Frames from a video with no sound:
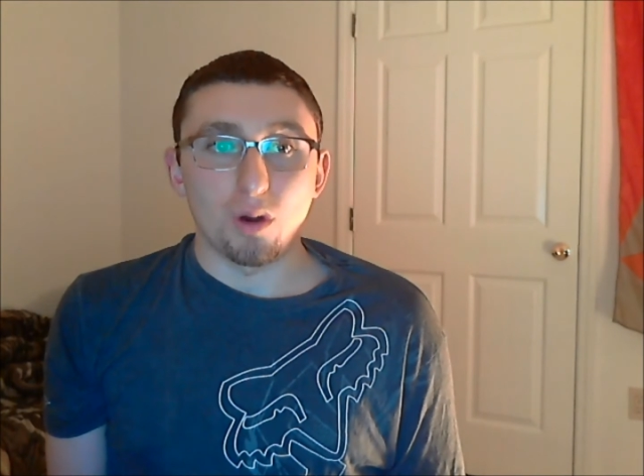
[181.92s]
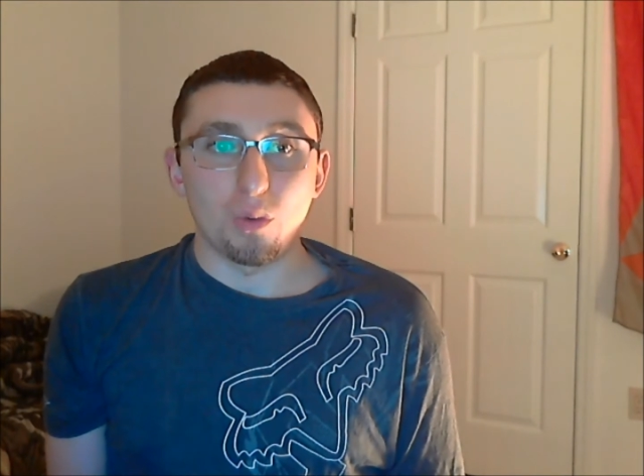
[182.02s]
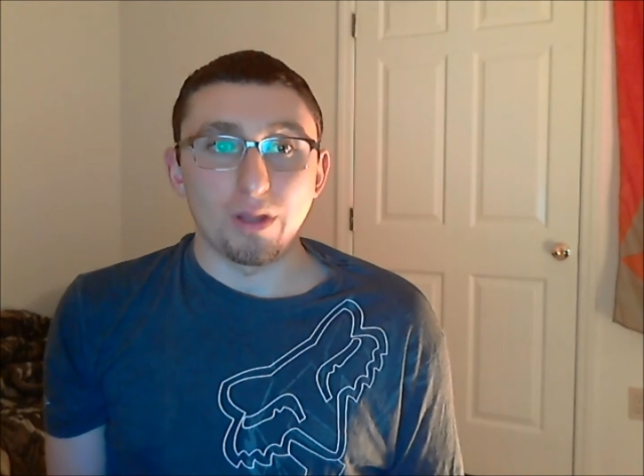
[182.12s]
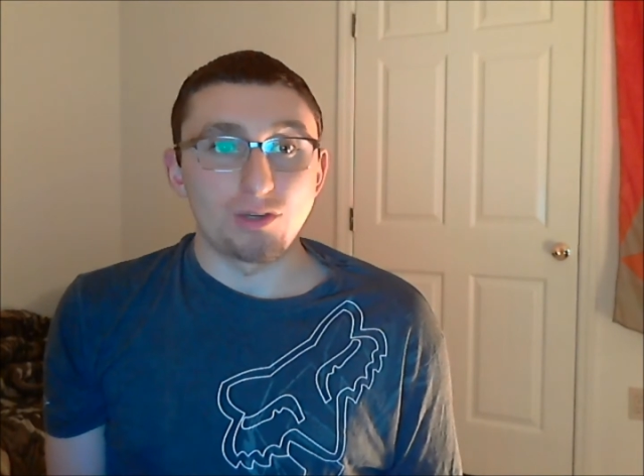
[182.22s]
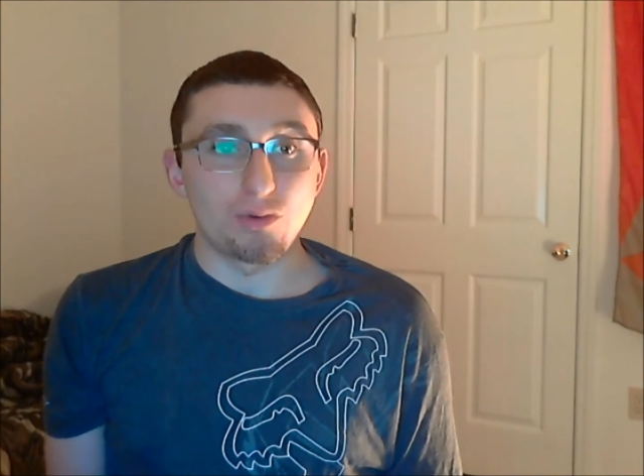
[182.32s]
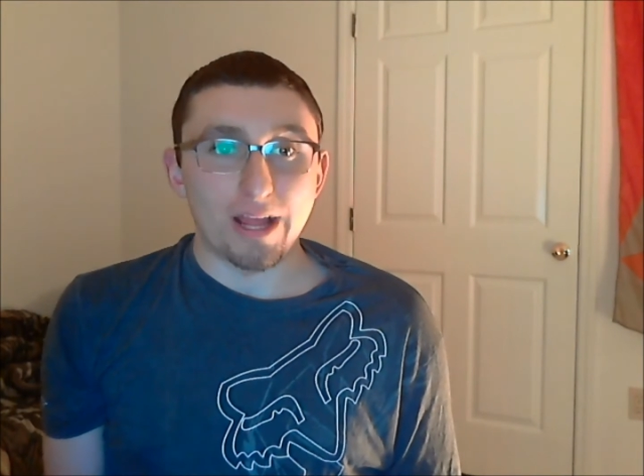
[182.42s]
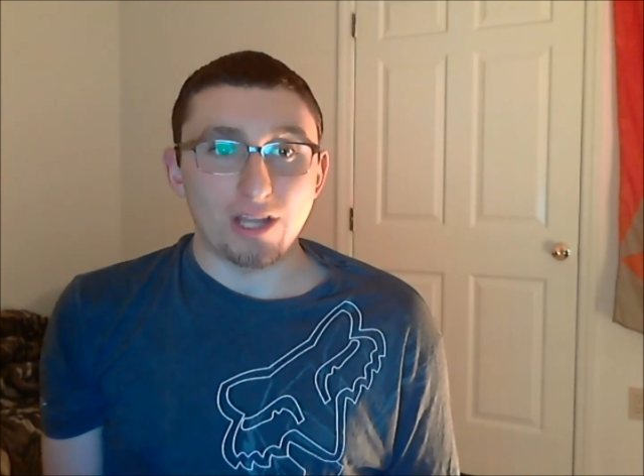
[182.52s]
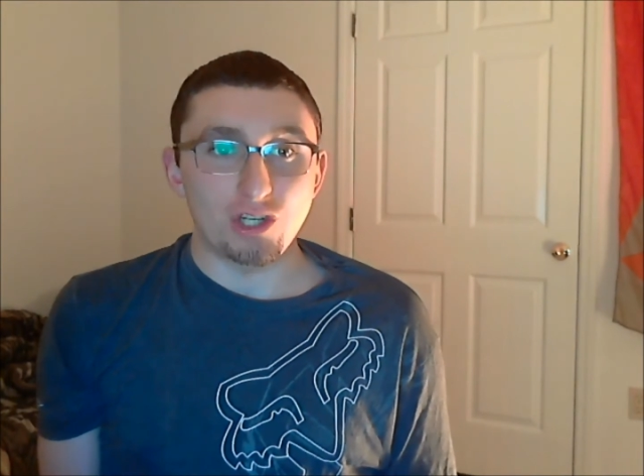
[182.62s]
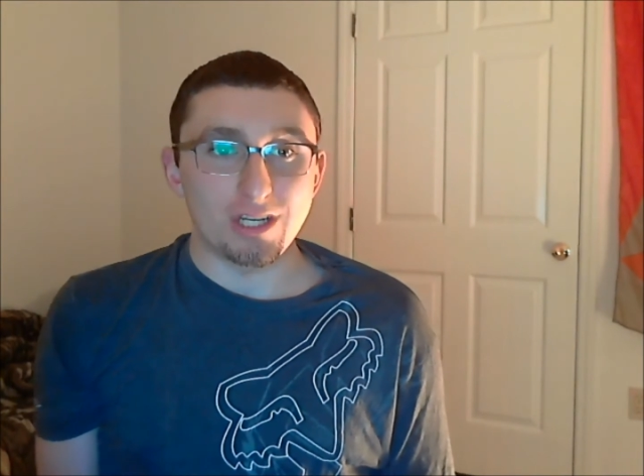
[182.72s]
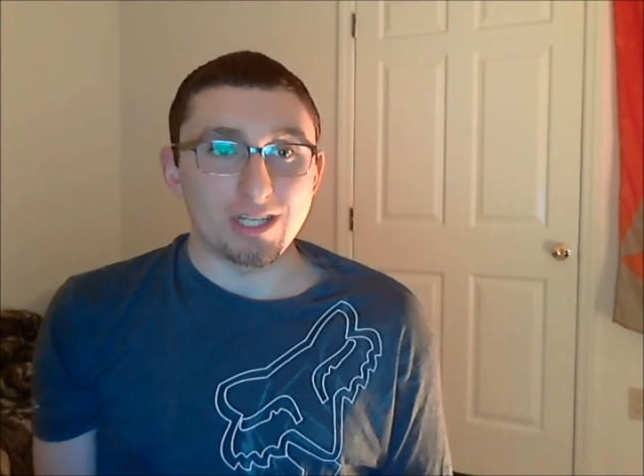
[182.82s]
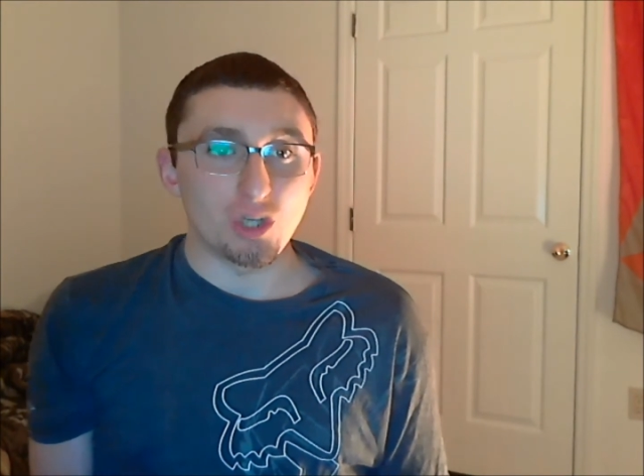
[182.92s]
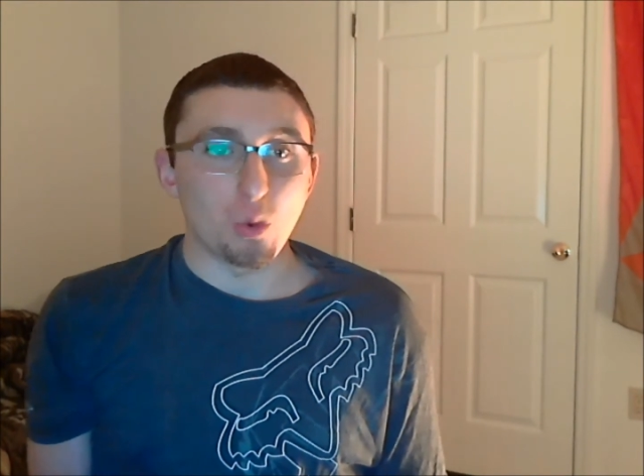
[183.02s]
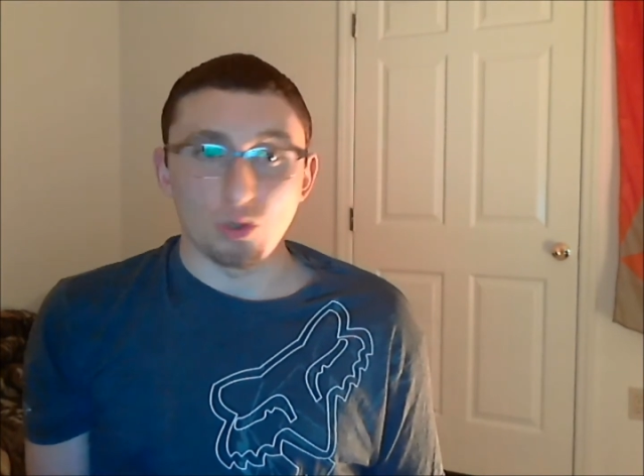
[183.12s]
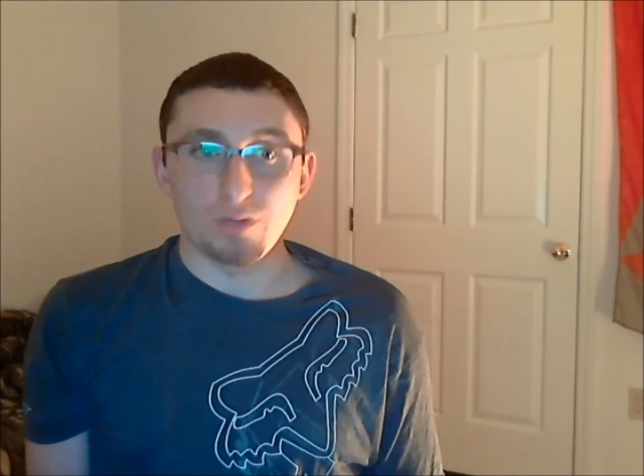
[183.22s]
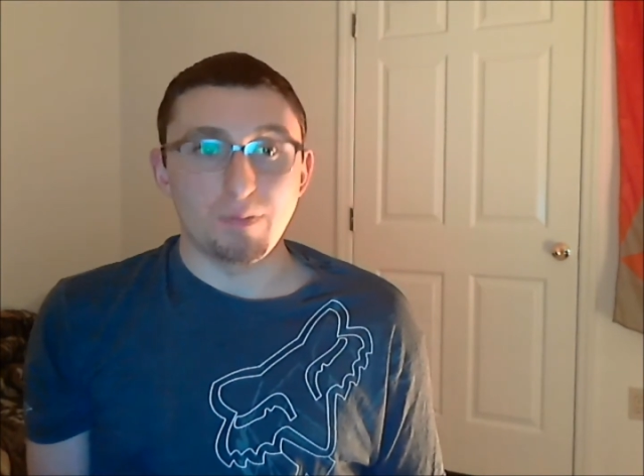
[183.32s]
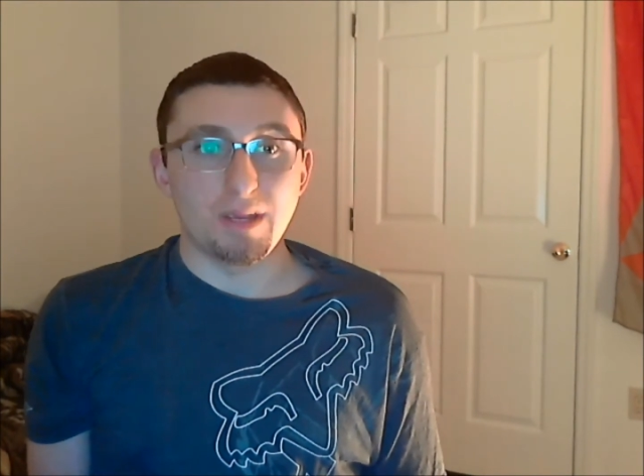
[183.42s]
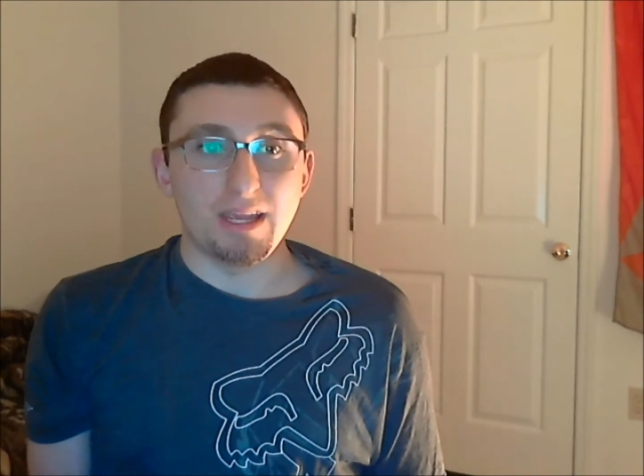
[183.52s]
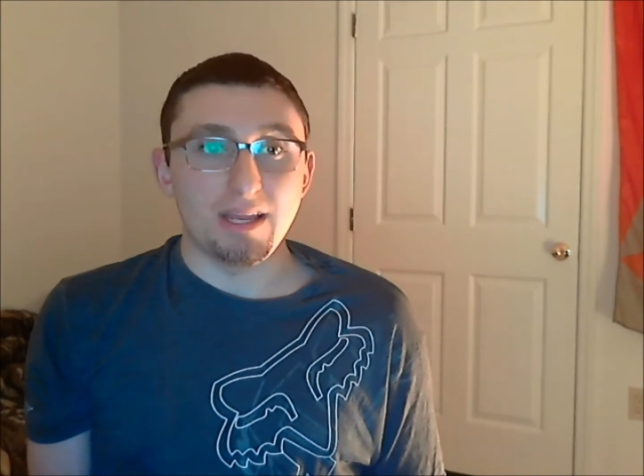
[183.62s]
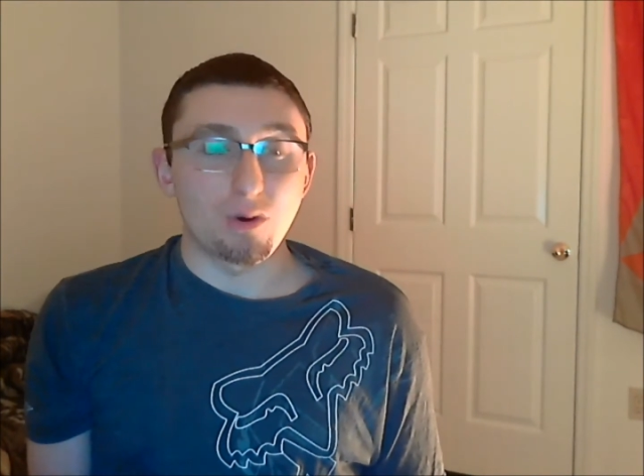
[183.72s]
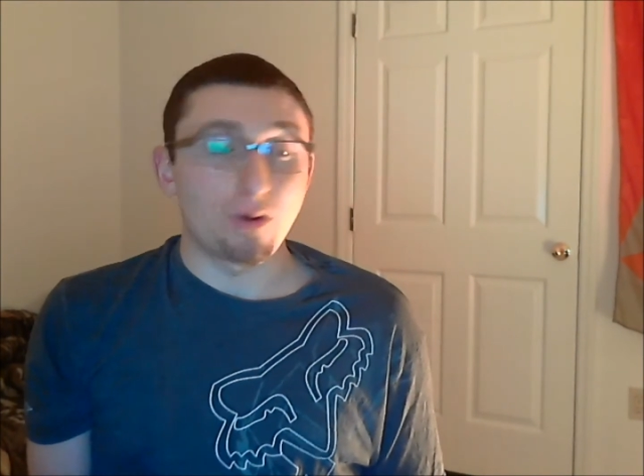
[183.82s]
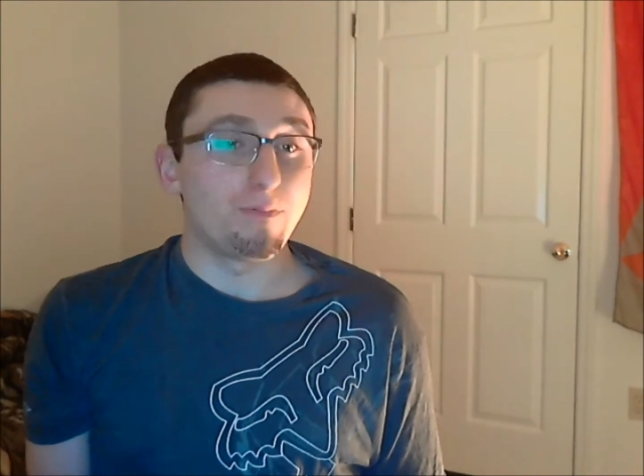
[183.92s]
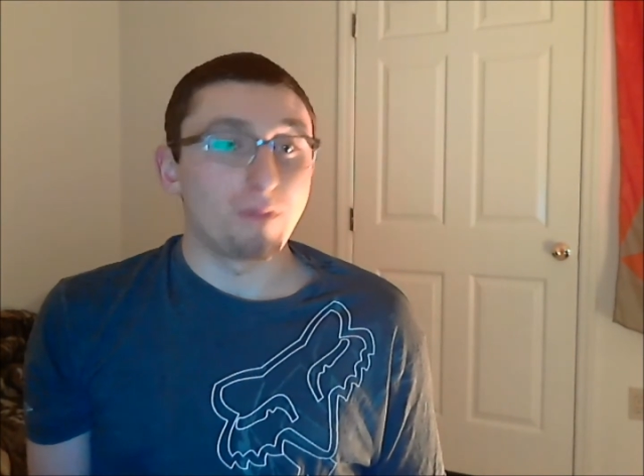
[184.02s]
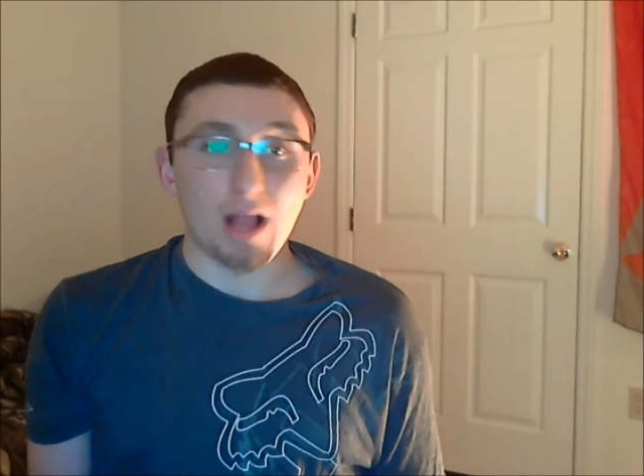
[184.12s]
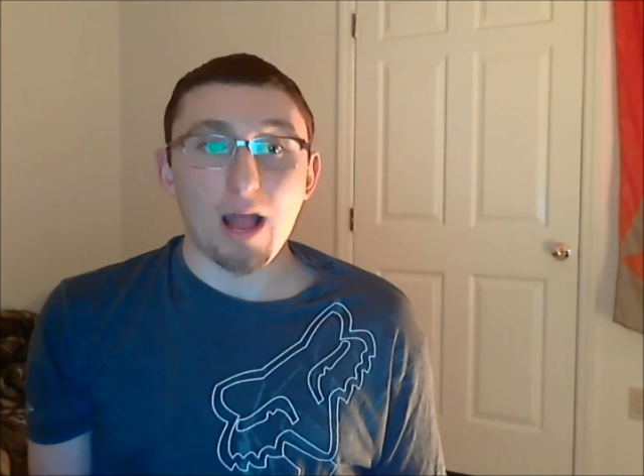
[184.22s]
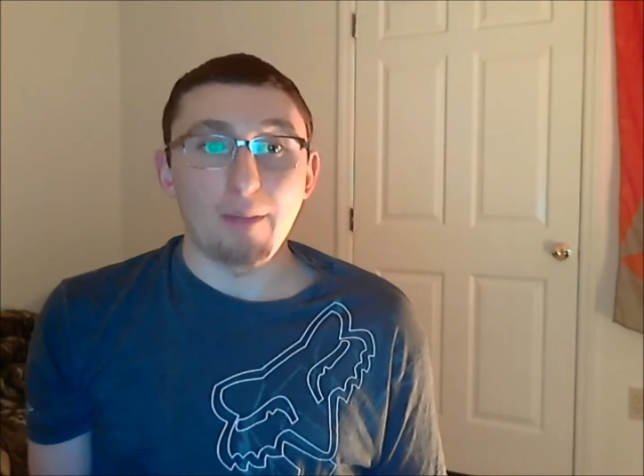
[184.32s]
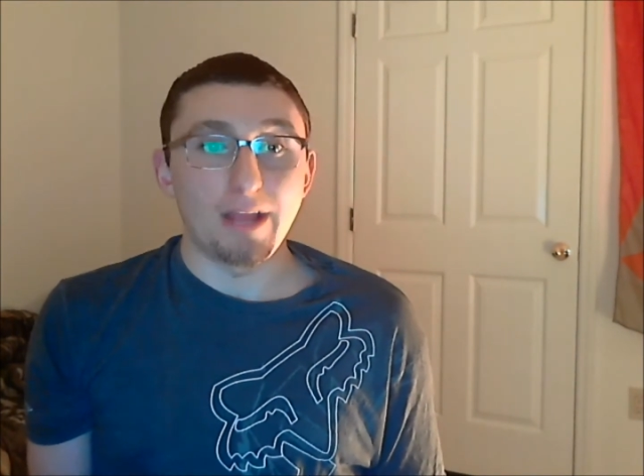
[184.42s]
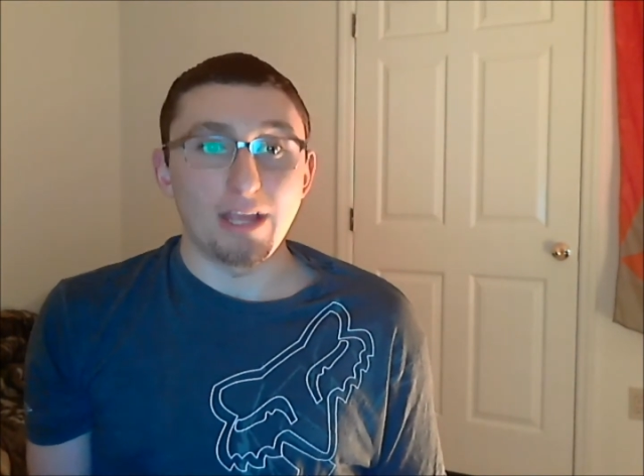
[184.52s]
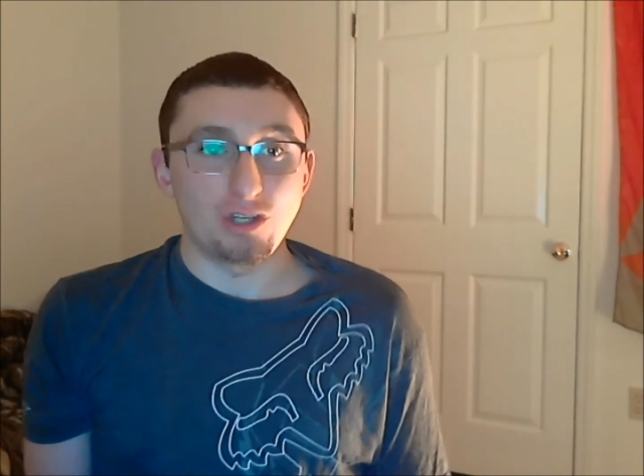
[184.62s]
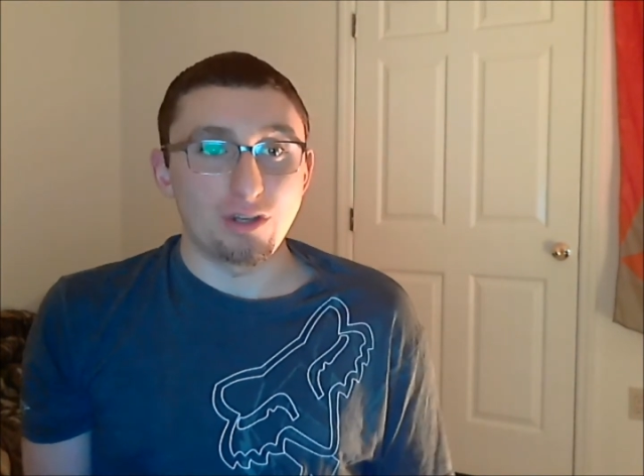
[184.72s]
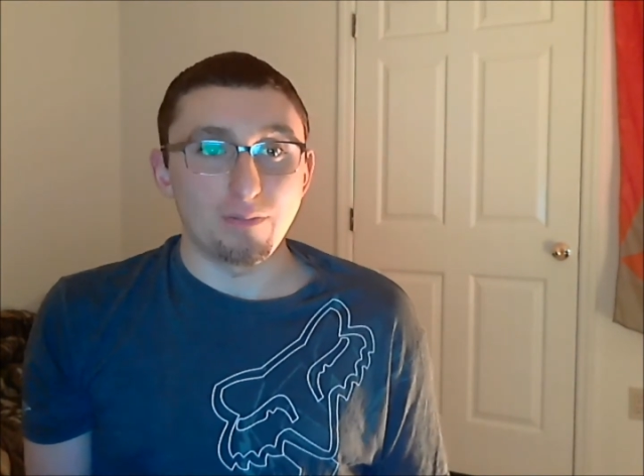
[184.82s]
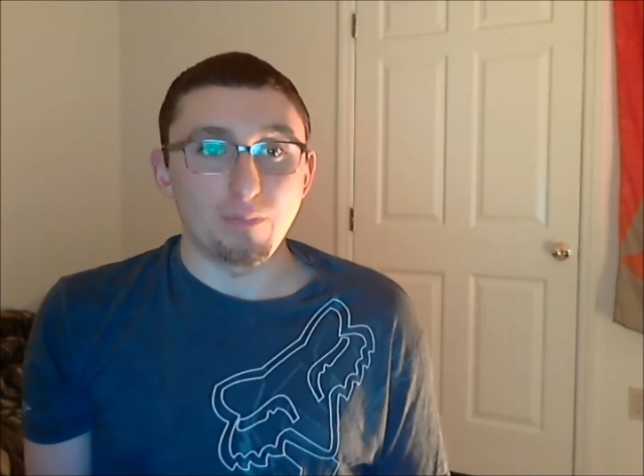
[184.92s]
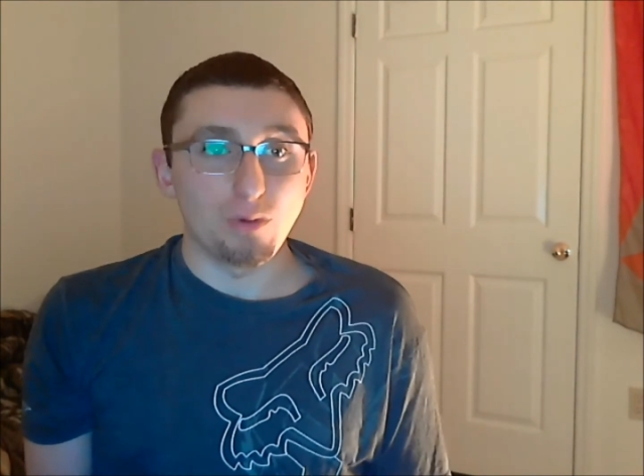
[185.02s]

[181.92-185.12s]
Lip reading: wind directions or speed, or a combination of